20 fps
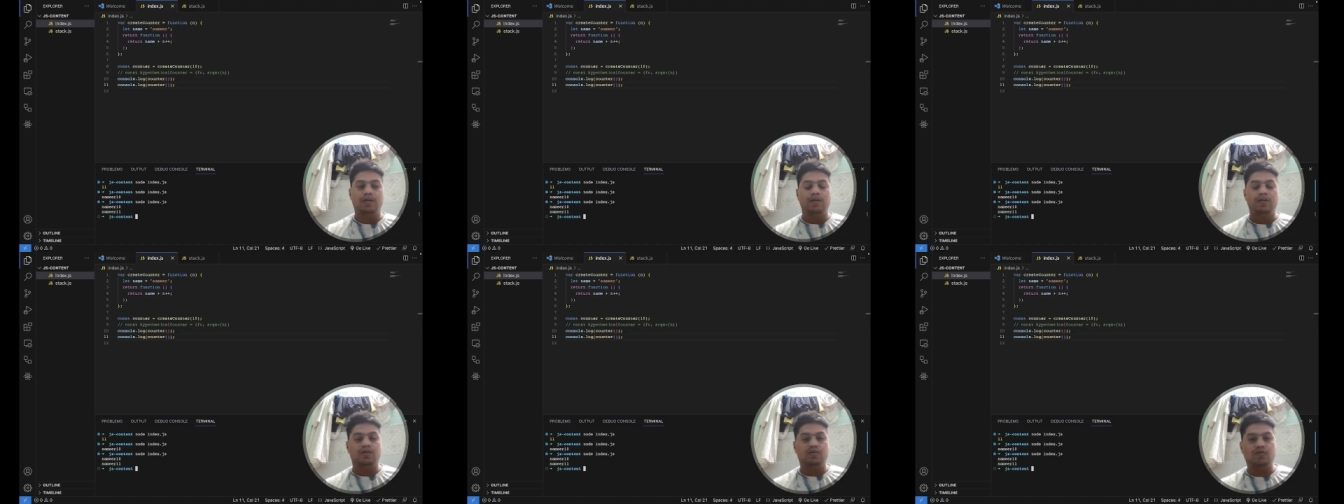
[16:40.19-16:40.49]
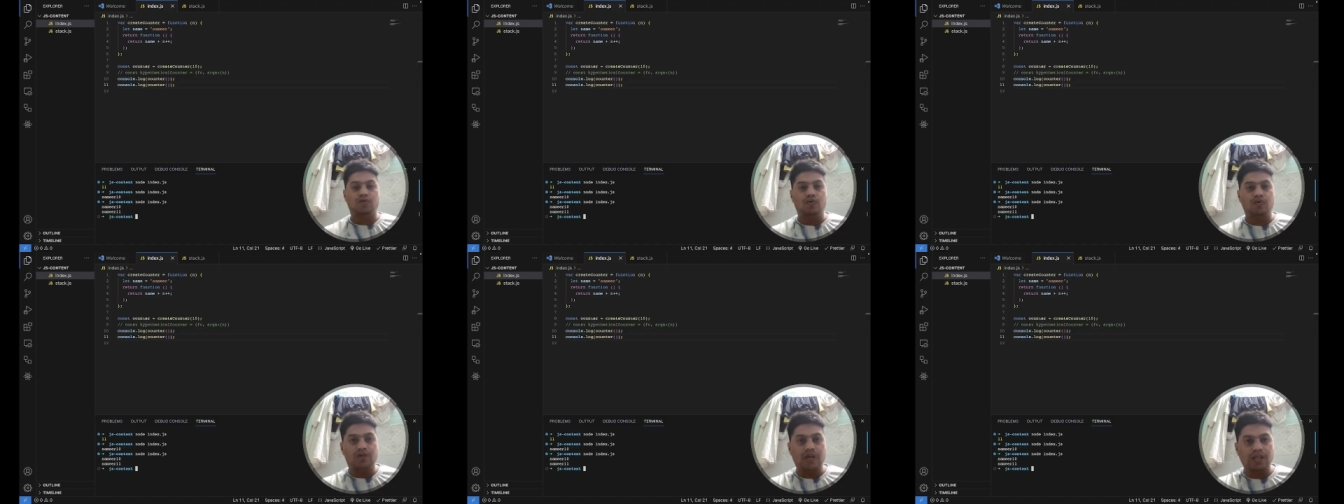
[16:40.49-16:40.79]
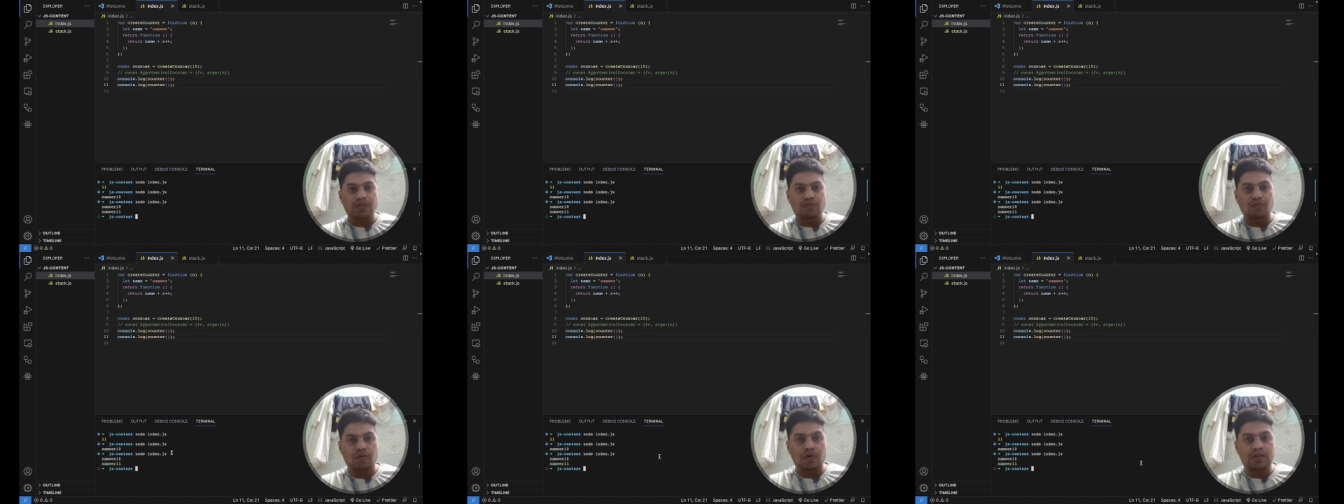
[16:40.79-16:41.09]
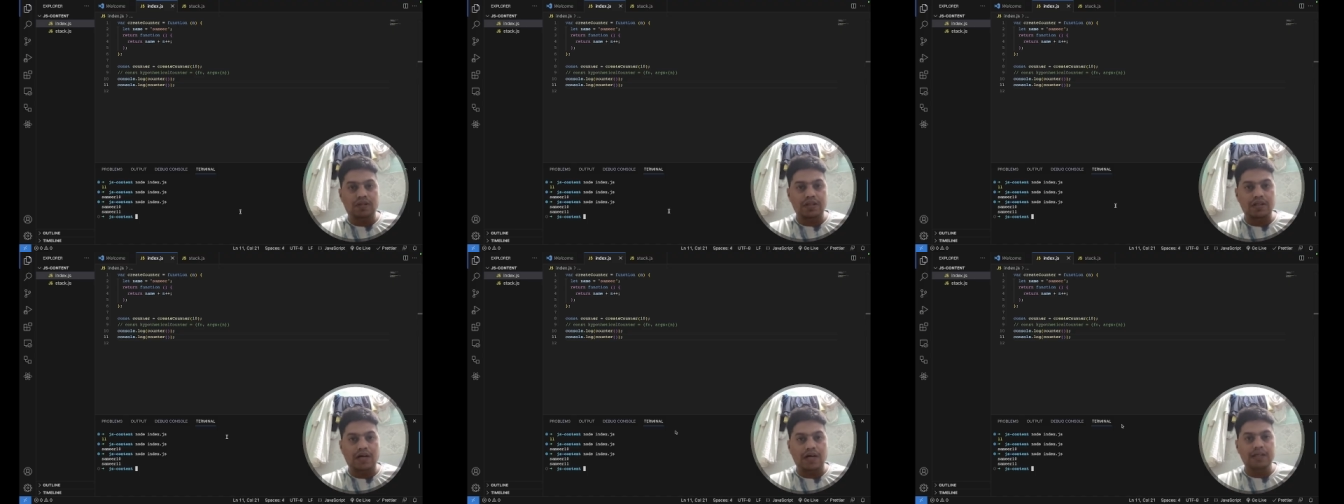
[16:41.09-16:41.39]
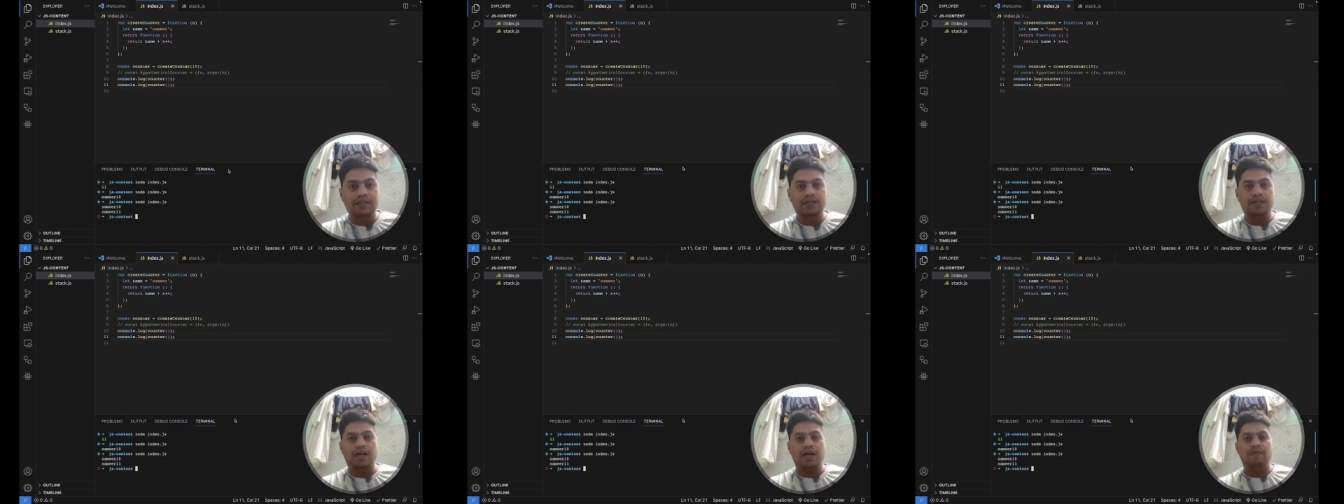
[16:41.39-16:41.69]
So thanks for watching,
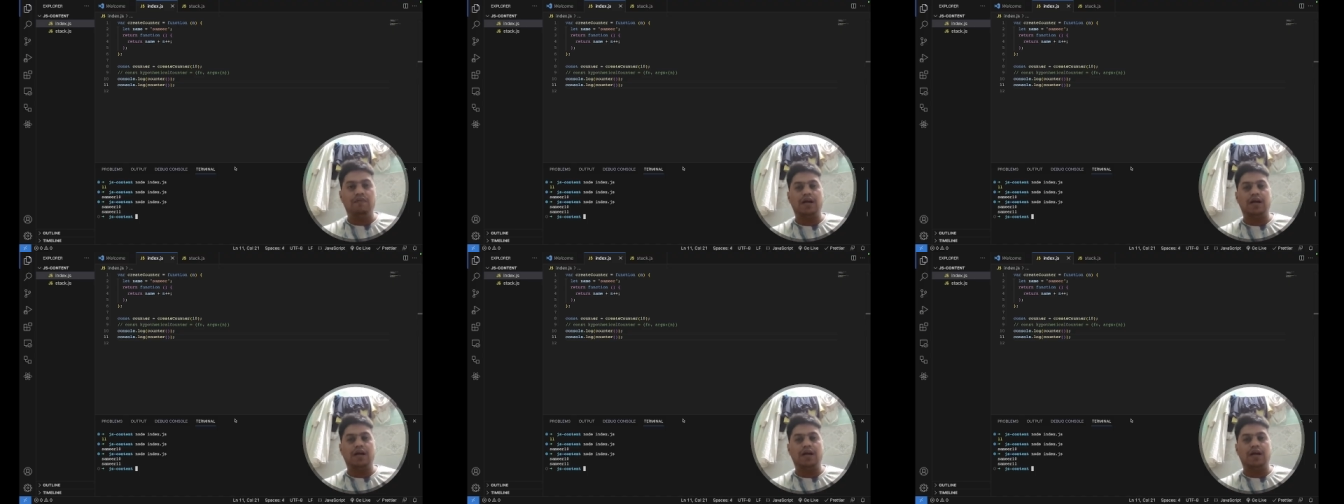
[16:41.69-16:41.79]
guys, and have a